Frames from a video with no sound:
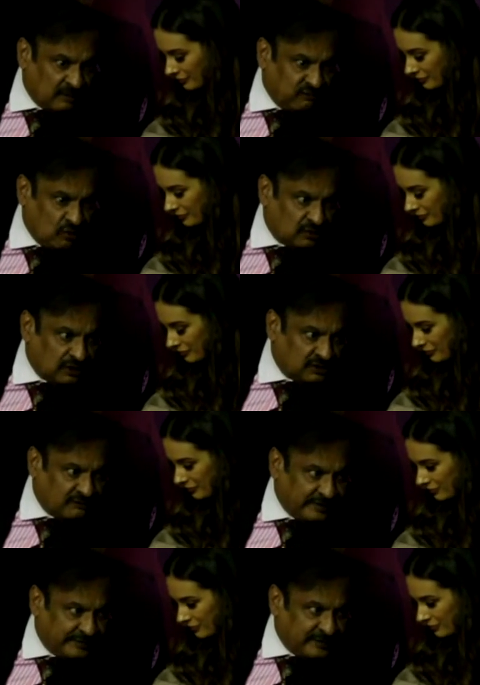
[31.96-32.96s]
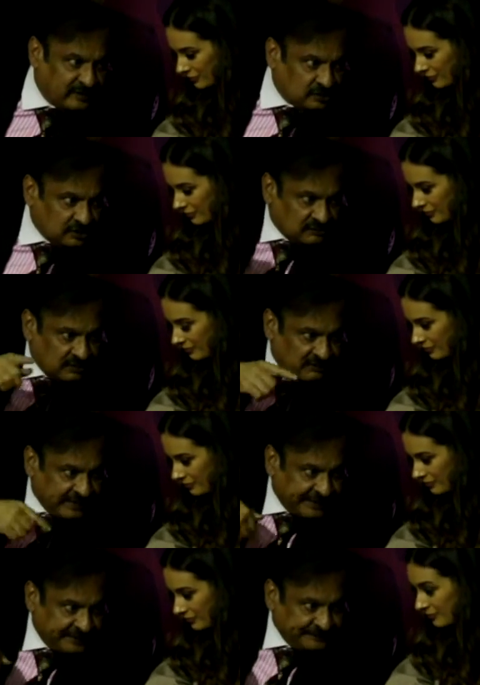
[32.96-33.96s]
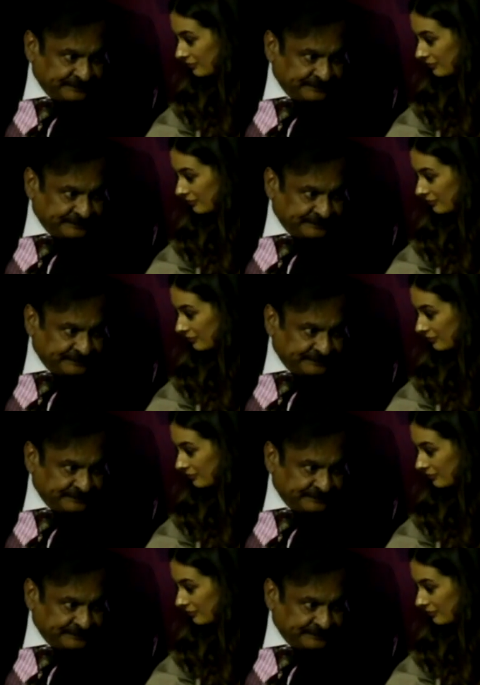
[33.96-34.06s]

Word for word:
Speaker 1: go to the website book your ticket